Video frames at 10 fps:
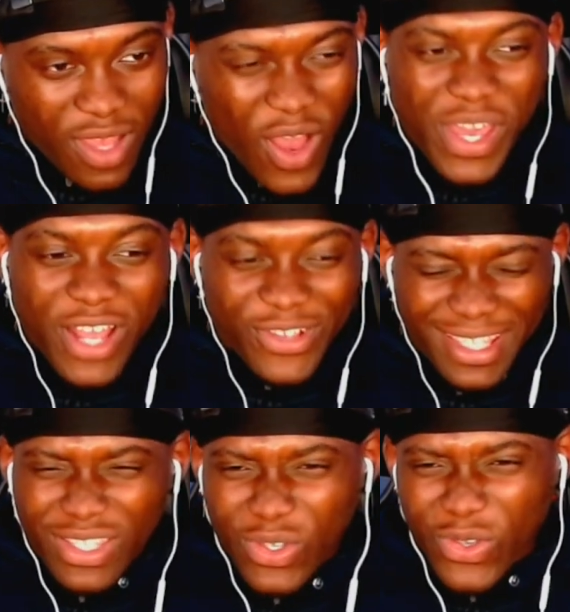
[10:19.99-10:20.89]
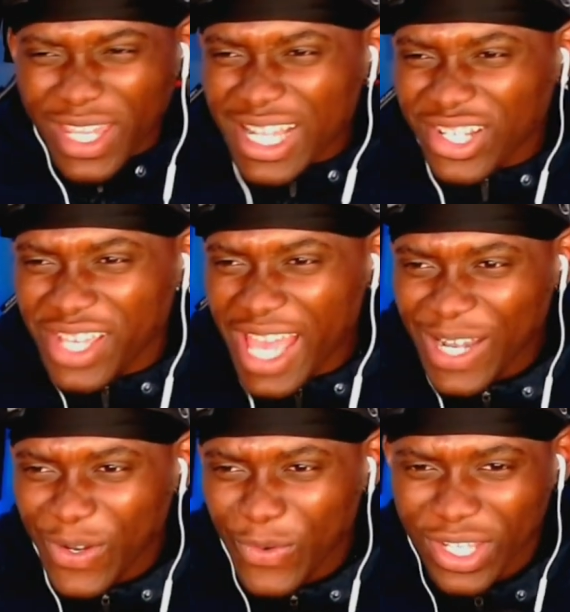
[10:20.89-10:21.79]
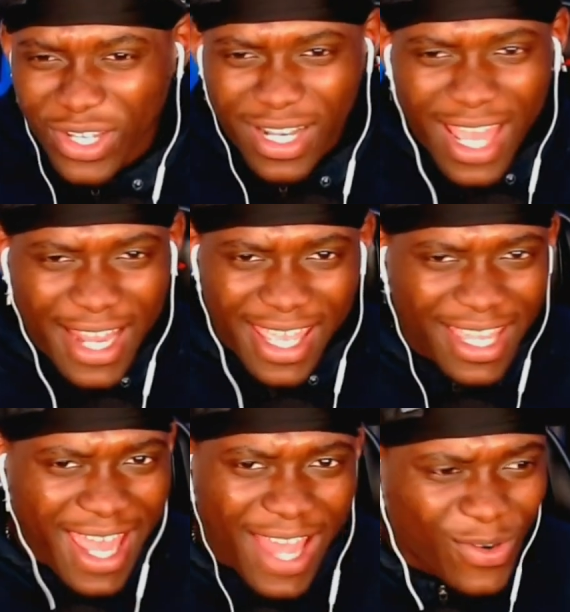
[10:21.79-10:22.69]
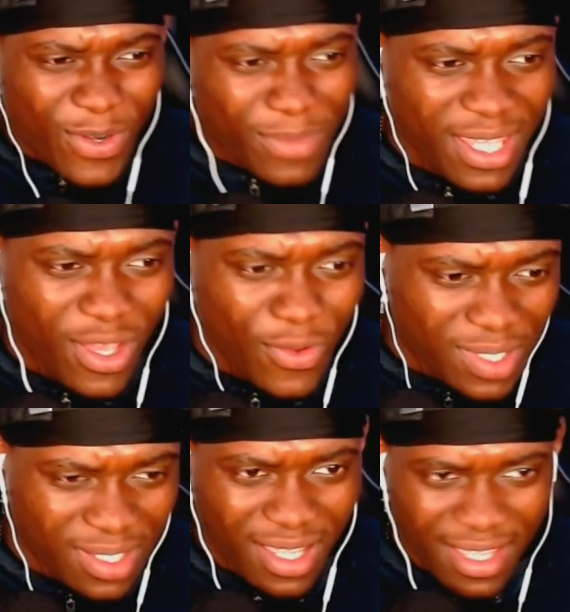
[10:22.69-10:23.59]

Oh yeah, because these two can actually handle each other. Like, they can handle themselves.